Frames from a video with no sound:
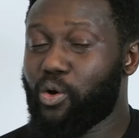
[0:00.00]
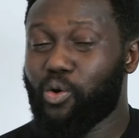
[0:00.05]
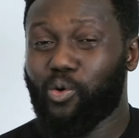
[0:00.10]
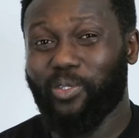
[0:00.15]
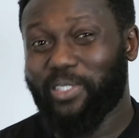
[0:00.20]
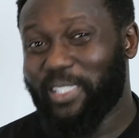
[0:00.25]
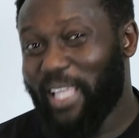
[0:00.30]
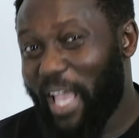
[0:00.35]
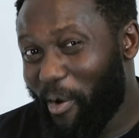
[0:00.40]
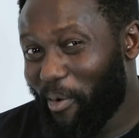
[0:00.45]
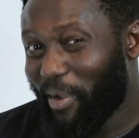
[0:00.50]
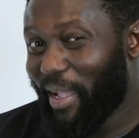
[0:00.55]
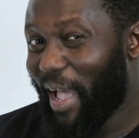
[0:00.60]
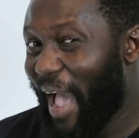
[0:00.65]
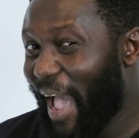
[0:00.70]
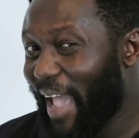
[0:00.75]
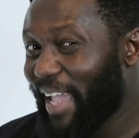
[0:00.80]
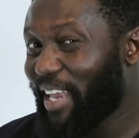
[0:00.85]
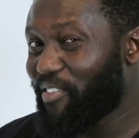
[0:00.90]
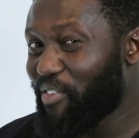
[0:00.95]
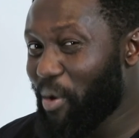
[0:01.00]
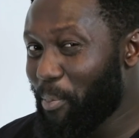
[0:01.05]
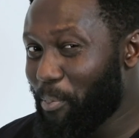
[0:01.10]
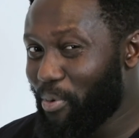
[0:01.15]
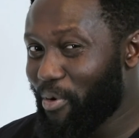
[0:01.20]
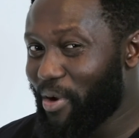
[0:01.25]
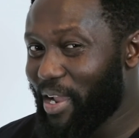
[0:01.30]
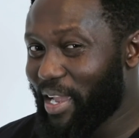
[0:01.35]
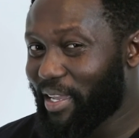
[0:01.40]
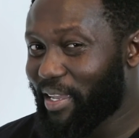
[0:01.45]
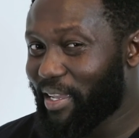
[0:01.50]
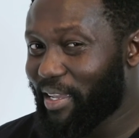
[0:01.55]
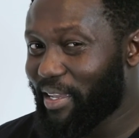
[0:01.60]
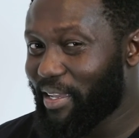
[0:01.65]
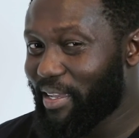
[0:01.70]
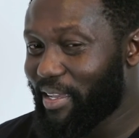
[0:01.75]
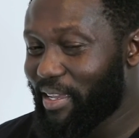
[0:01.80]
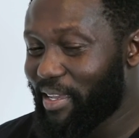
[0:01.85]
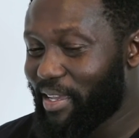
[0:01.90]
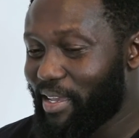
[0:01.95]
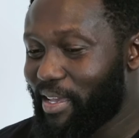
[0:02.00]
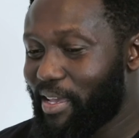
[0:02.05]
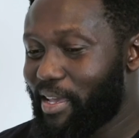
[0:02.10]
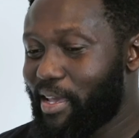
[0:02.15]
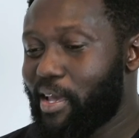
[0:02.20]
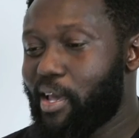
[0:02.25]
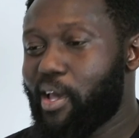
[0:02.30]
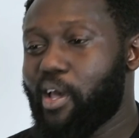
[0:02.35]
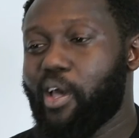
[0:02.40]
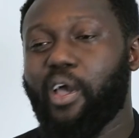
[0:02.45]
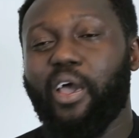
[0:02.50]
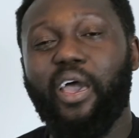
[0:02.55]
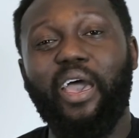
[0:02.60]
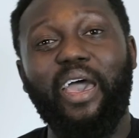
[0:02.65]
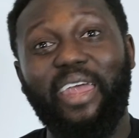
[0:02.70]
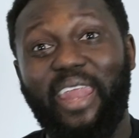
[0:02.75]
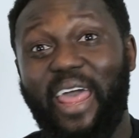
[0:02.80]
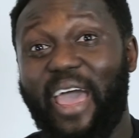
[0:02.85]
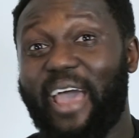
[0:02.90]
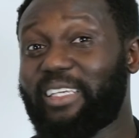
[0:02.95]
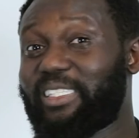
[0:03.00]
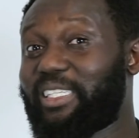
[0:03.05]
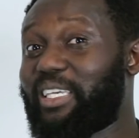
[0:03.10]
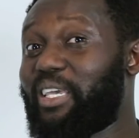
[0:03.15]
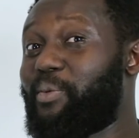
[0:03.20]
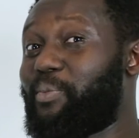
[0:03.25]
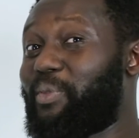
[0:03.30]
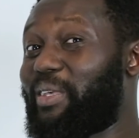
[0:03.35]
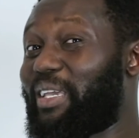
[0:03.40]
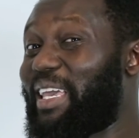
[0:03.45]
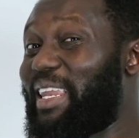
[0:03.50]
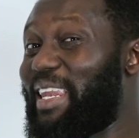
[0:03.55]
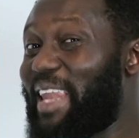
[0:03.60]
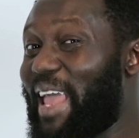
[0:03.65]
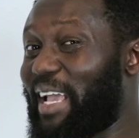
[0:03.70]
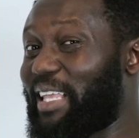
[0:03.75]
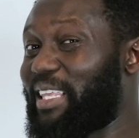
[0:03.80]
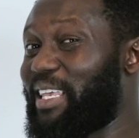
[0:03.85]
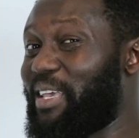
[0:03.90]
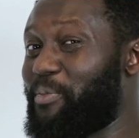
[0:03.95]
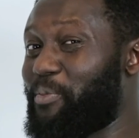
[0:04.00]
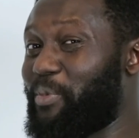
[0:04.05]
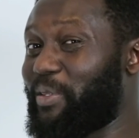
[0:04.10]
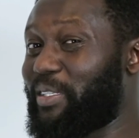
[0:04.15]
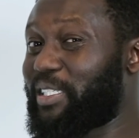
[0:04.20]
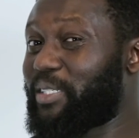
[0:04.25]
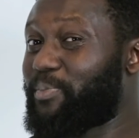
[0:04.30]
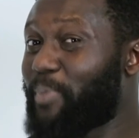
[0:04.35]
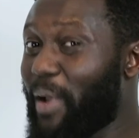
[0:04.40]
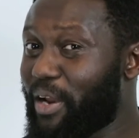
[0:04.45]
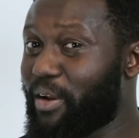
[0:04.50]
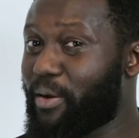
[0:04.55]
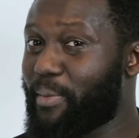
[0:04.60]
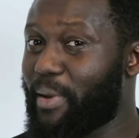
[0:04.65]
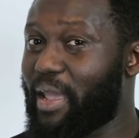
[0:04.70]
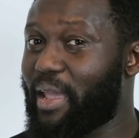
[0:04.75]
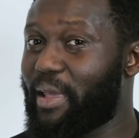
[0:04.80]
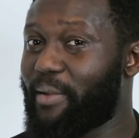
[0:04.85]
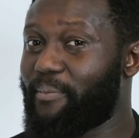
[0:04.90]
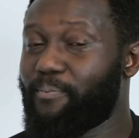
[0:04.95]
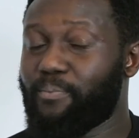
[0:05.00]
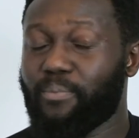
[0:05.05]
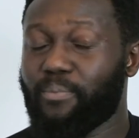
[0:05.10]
who's now kind of a prick, and ask him to connect him with Spider-Man.